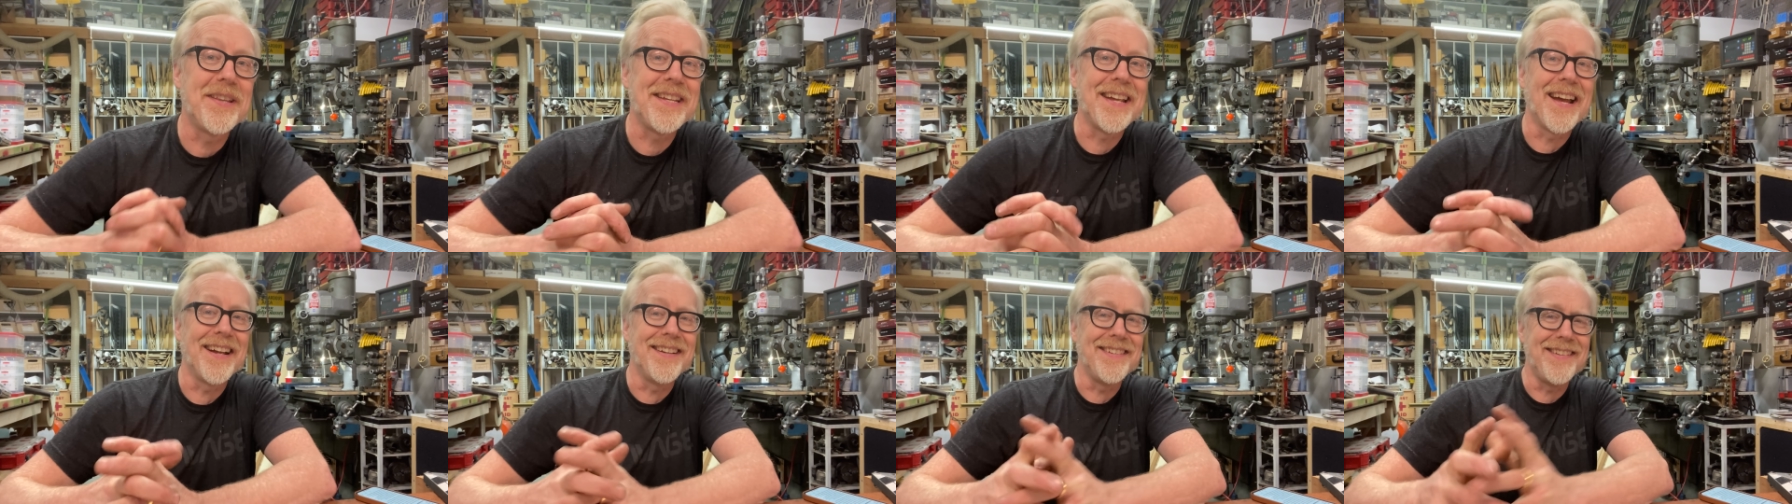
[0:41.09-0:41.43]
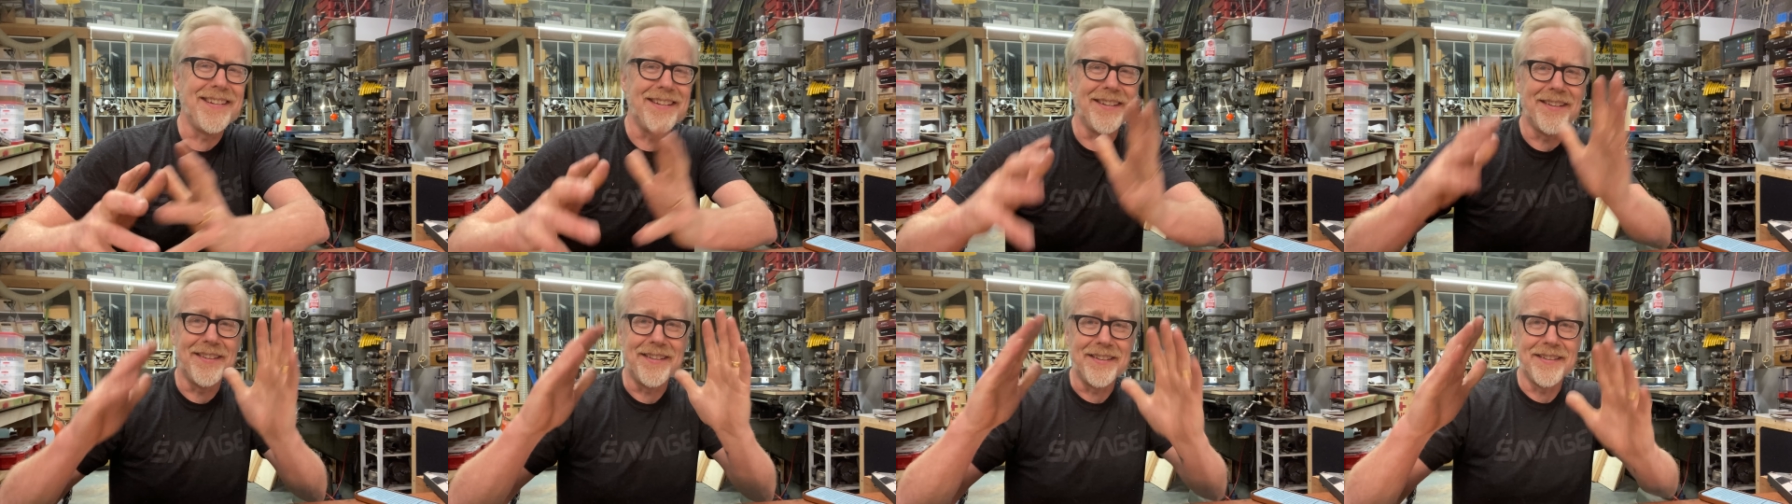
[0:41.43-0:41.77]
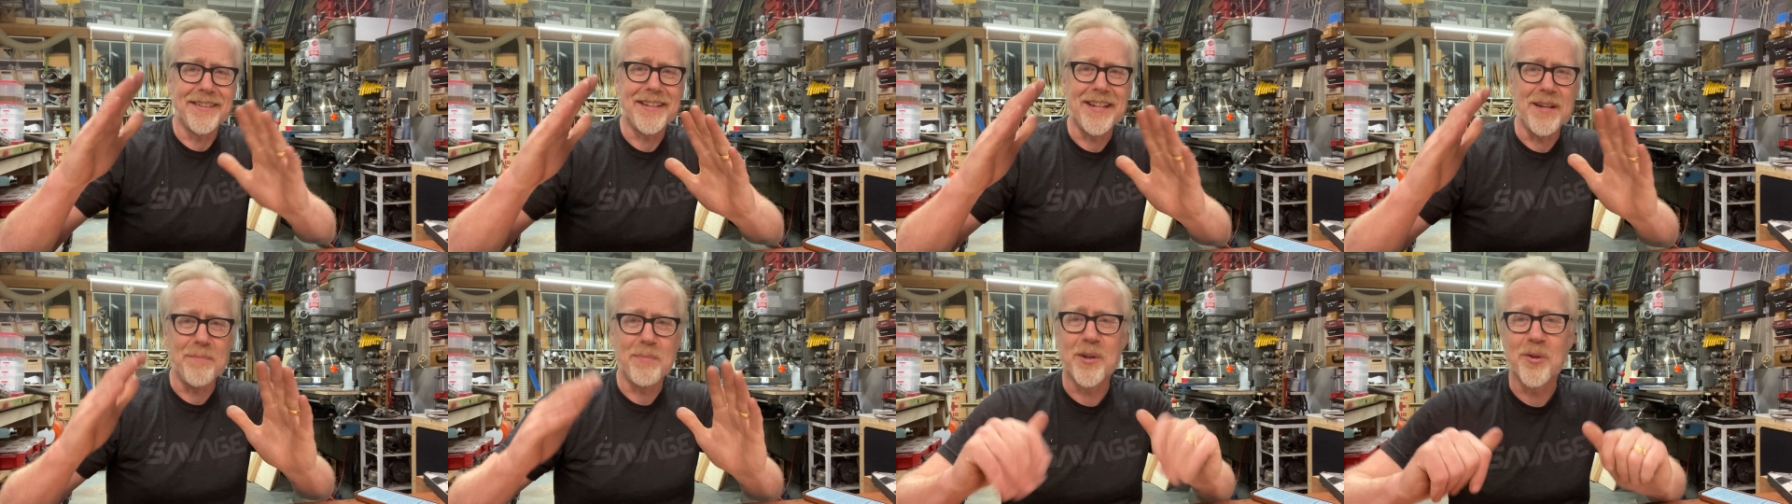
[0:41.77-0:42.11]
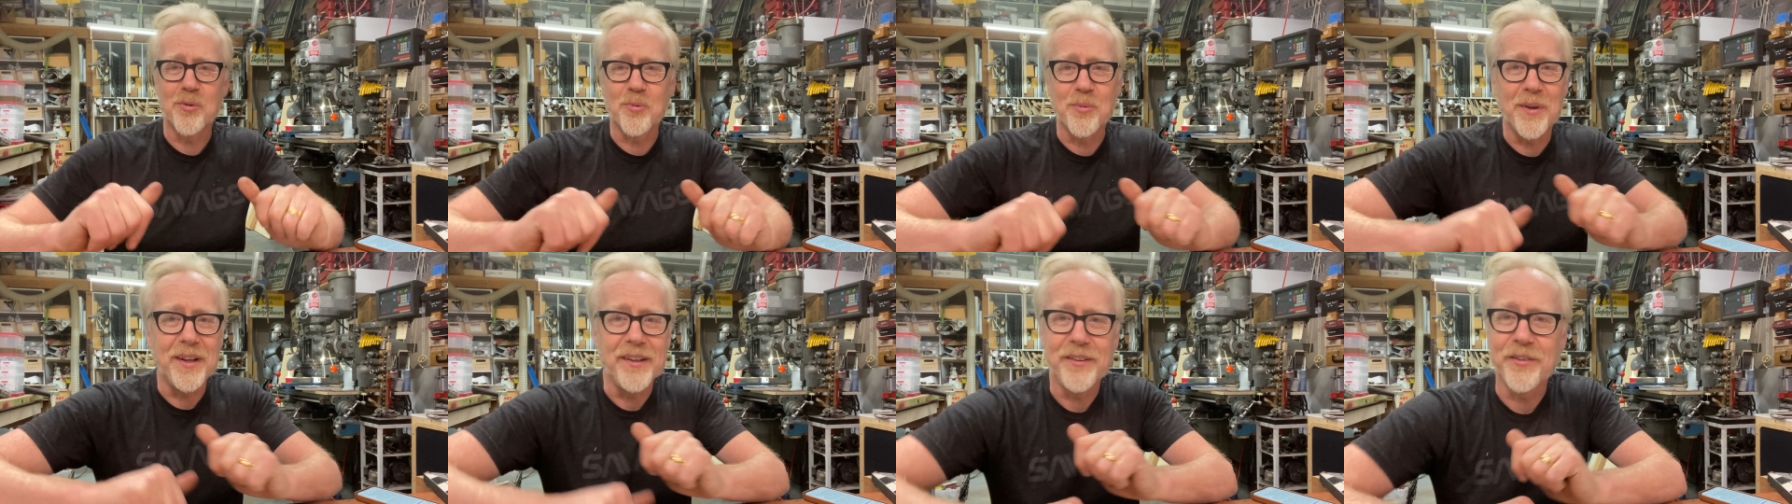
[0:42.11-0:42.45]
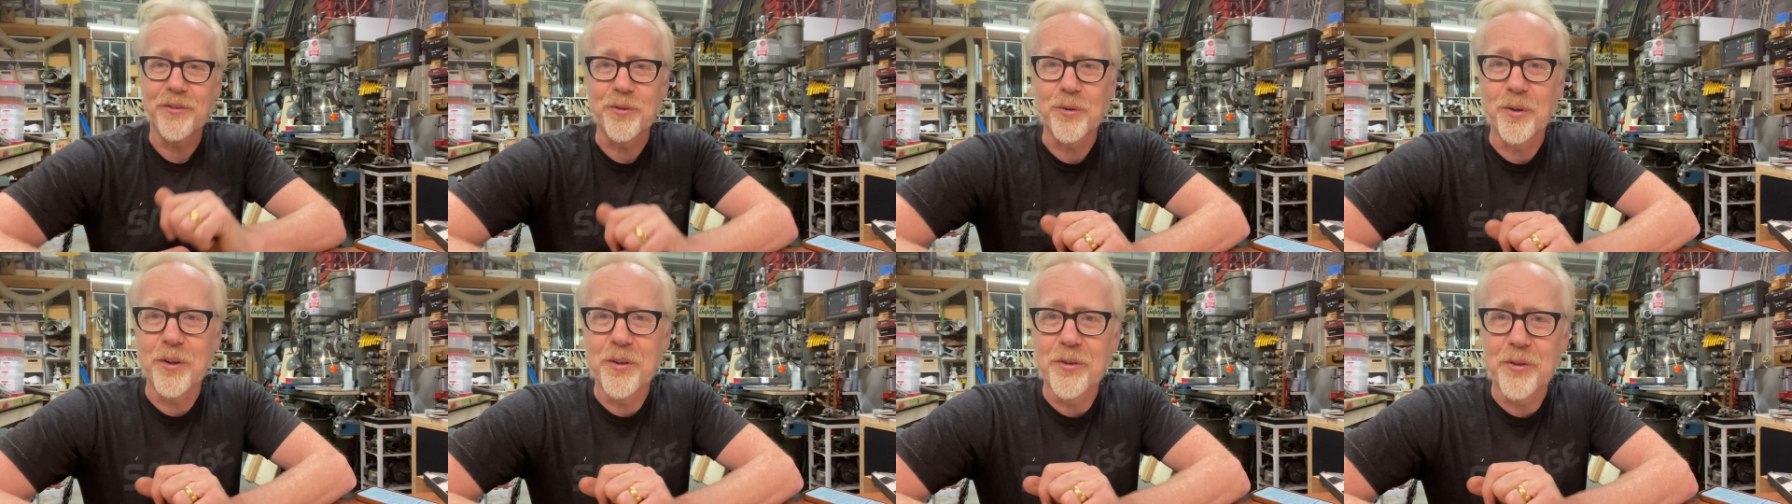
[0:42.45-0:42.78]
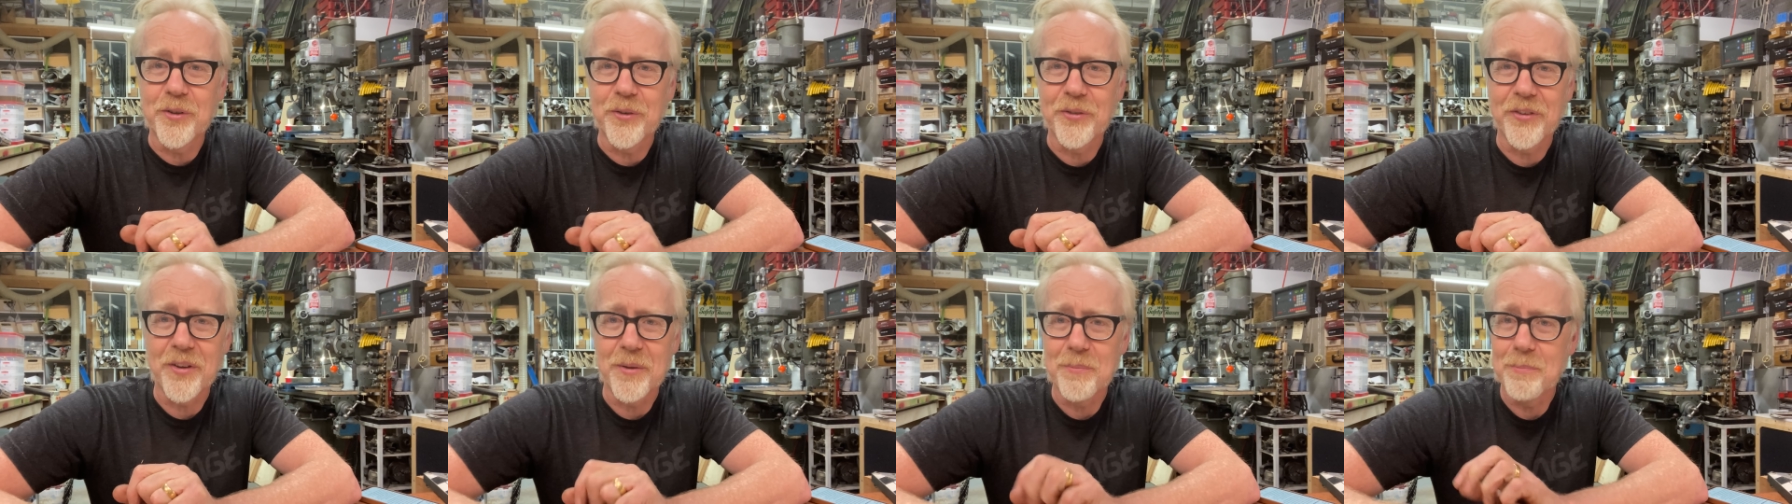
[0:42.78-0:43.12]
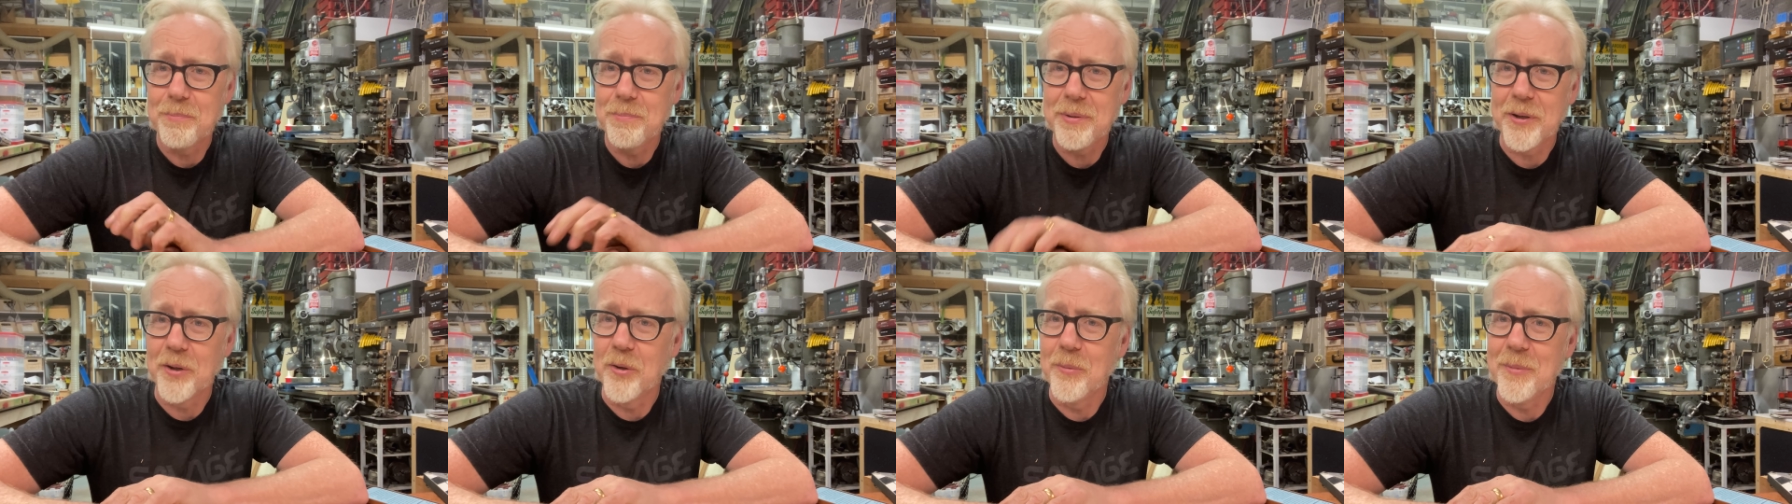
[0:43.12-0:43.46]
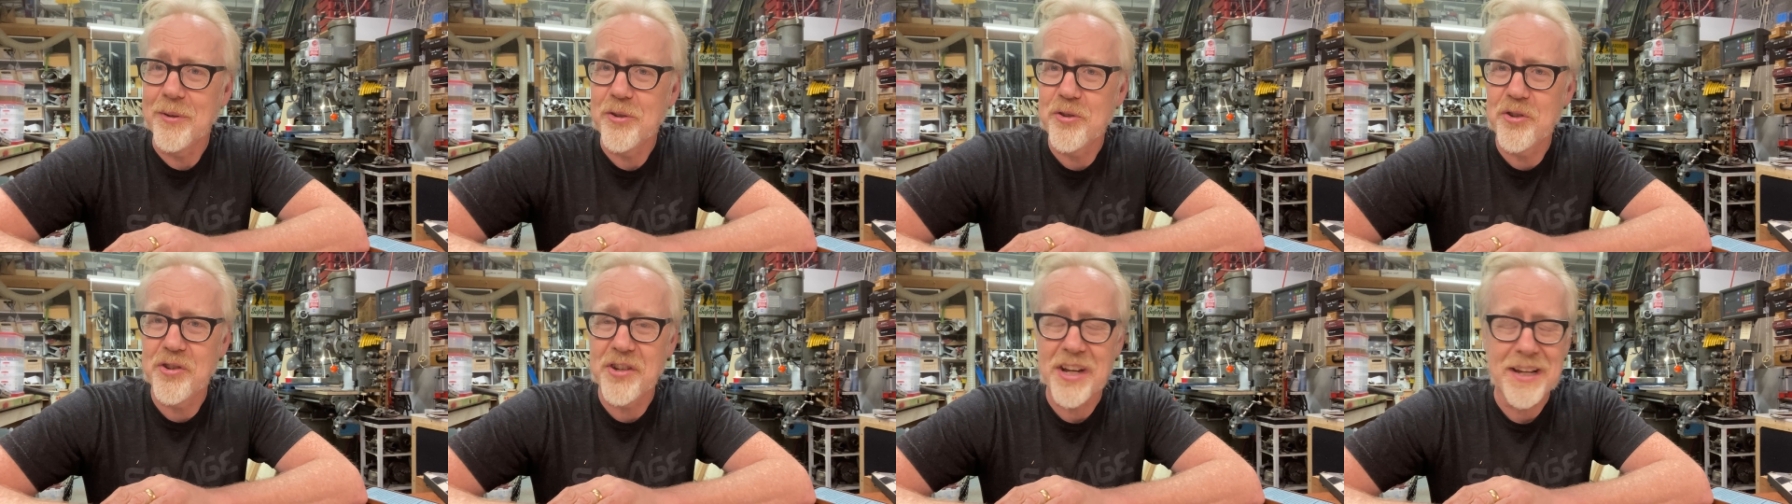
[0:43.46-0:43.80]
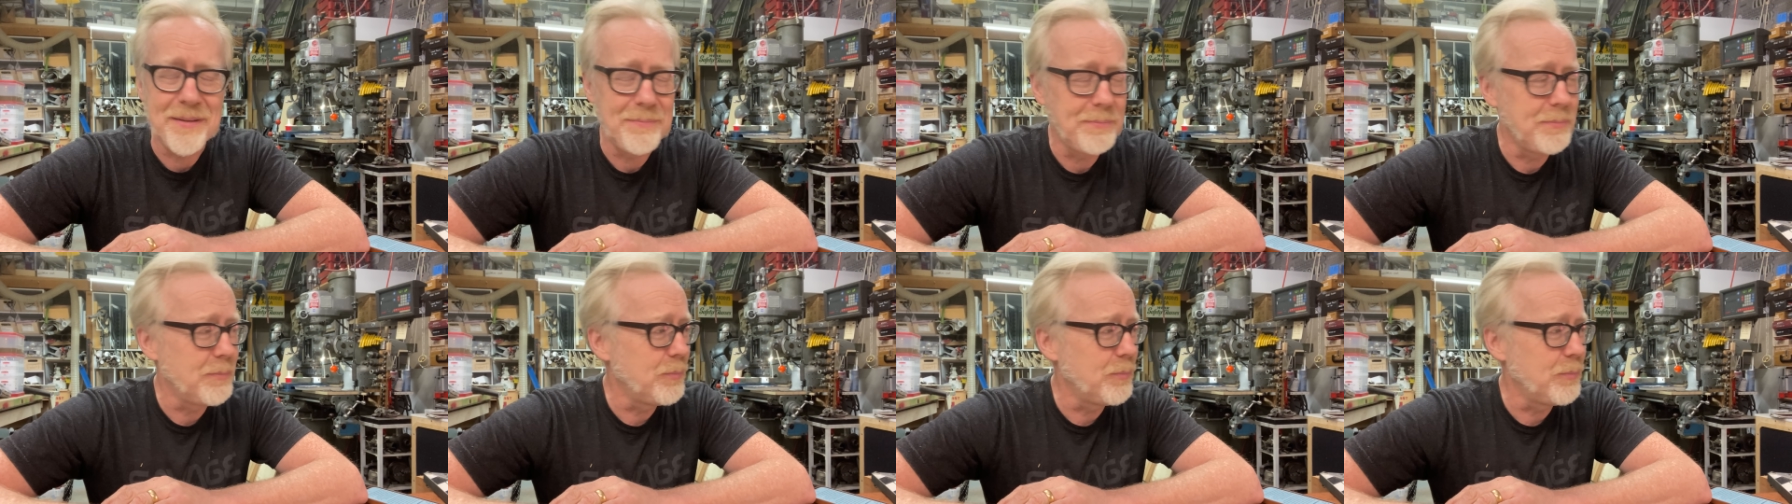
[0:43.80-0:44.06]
The idea that keeping your razor under some pyramid shape